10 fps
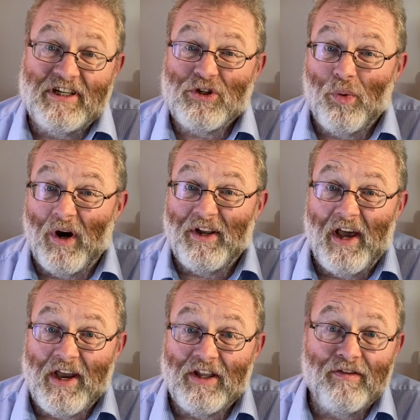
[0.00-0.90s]
it's quite
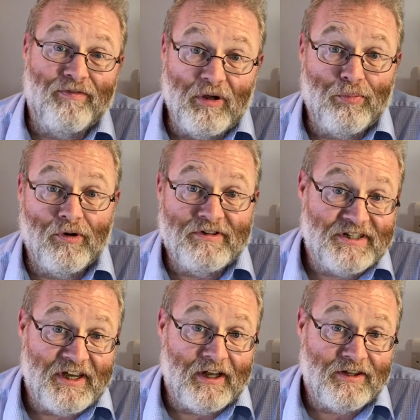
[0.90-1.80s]
high at the feed point, you
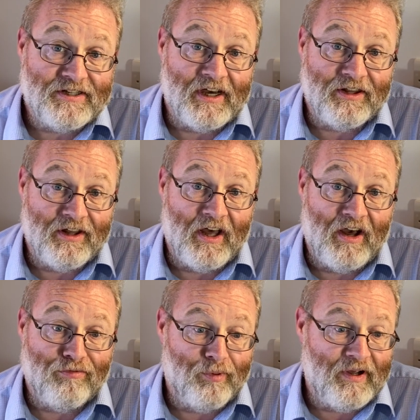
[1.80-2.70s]
see, at the
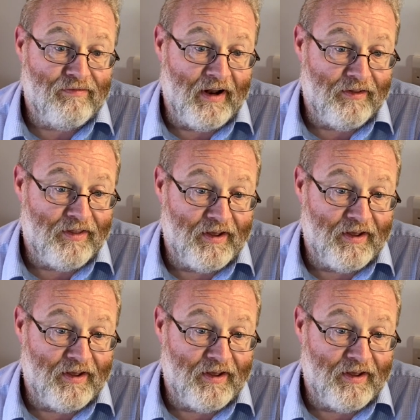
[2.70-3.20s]
half wavelength,